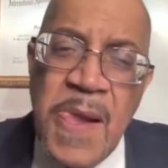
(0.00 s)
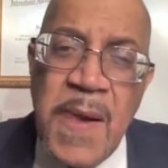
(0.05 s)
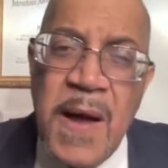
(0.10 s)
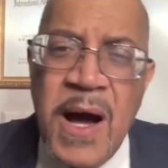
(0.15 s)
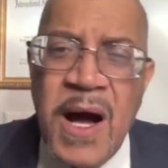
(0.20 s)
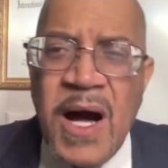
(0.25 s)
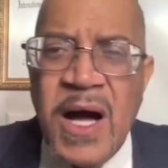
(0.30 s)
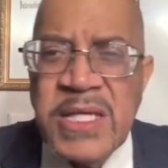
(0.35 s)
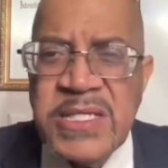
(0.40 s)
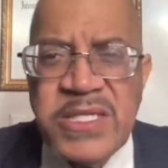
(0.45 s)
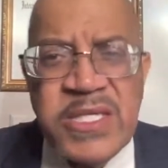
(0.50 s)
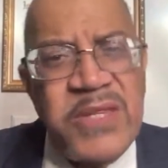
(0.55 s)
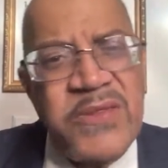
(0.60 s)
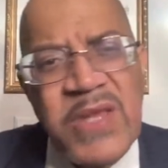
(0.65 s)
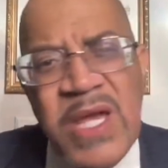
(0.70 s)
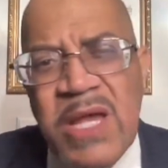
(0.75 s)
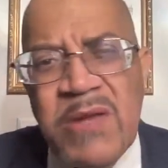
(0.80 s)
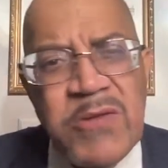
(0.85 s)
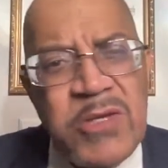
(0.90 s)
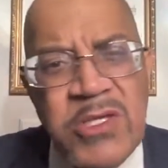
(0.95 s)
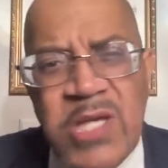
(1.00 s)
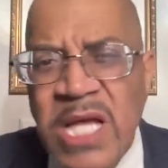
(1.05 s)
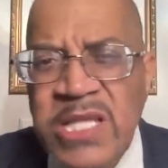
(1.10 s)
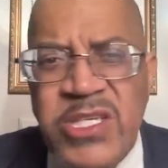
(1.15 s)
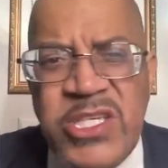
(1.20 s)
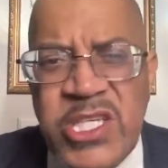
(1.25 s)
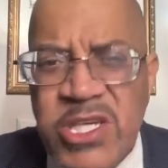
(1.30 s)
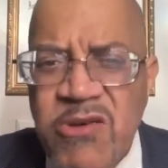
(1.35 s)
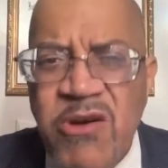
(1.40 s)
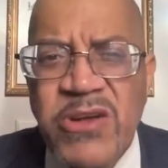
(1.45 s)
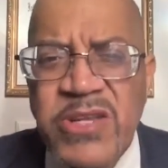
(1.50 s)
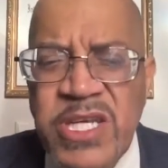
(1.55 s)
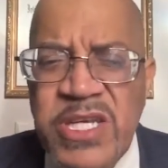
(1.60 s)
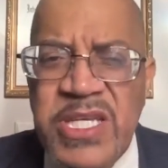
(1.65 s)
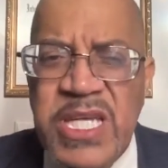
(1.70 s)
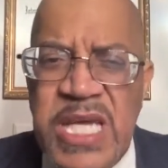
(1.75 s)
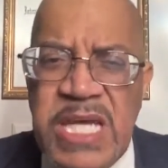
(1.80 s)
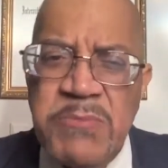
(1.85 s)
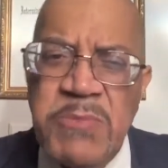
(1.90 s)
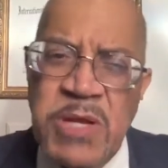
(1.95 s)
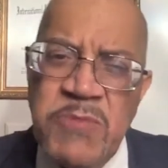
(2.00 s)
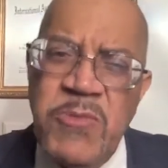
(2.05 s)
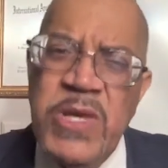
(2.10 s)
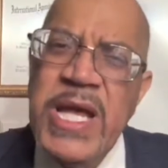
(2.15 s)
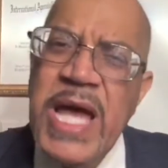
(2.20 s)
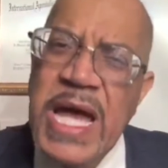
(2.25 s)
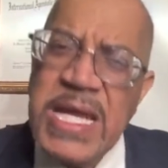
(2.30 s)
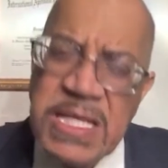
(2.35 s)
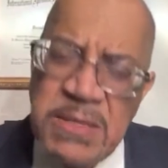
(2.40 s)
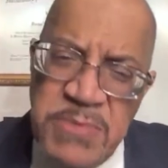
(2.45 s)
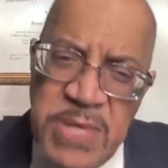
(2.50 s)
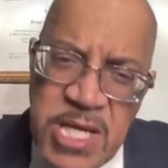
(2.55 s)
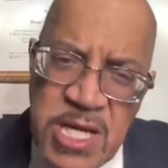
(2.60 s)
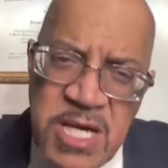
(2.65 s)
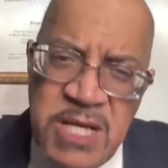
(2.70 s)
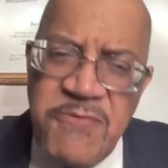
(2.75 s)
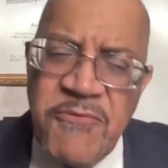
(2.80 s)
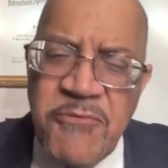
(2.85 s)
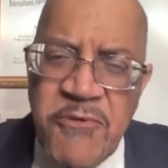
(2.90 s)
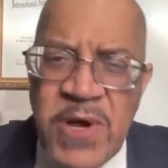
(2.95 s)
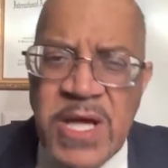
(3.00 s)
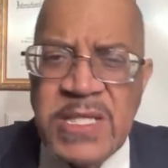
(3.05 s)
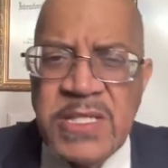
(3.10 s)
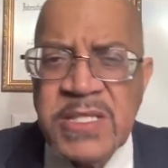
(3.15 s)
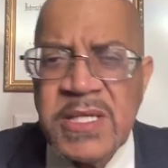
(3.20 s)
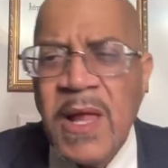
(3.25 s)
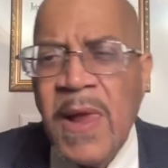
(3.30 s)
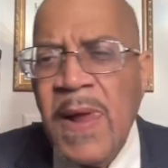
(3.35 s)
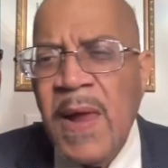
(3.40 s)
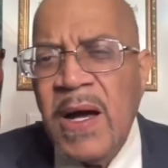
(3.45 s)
uh, and sit there and, and, cheer on the team. And we got to be good friends.